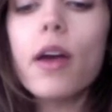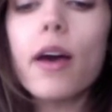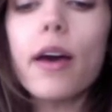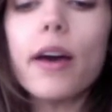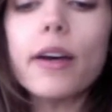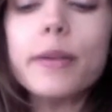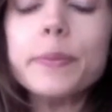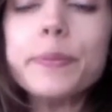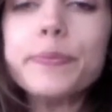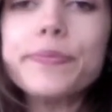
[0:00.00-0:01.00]

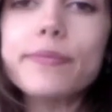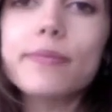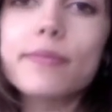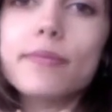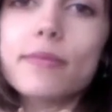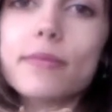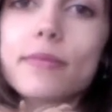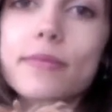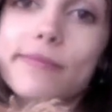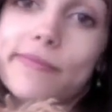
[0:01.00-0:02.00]
I'm
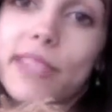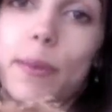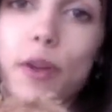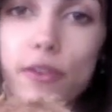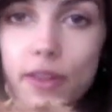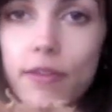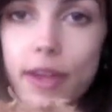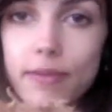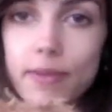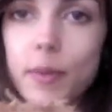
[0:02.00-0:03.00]
here for the event.
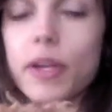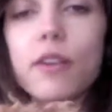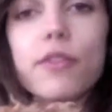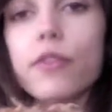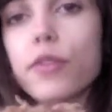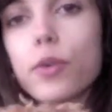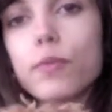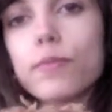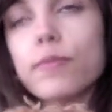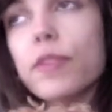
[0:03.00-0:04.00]
I'm not here for the food.
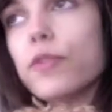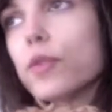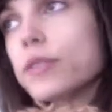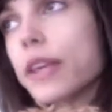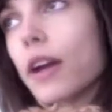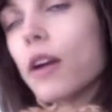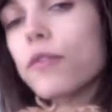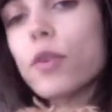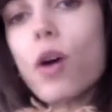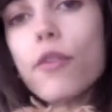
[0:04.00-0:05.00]
The food's there.
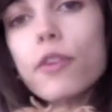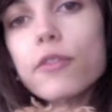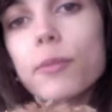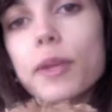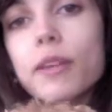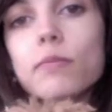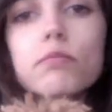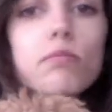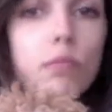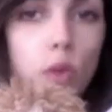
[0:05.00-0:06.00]
If you offer it to me,
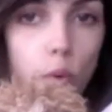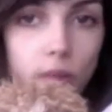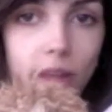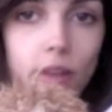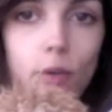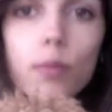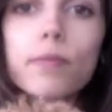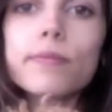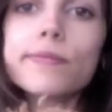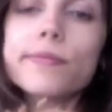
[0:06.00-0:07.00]
no thank you.
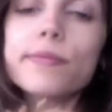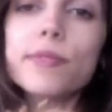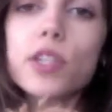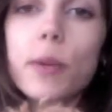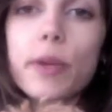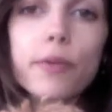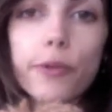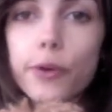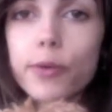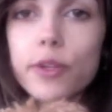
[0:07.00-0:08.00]
You're not being
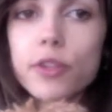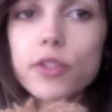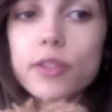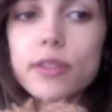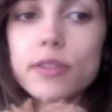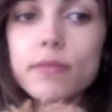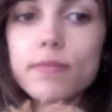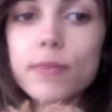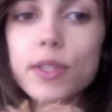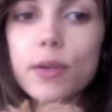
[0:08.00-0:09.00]
rude. You're just,
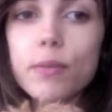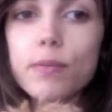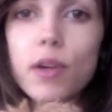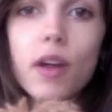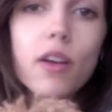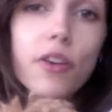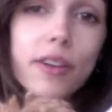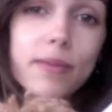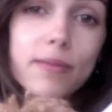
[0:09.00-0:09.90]
not hungry.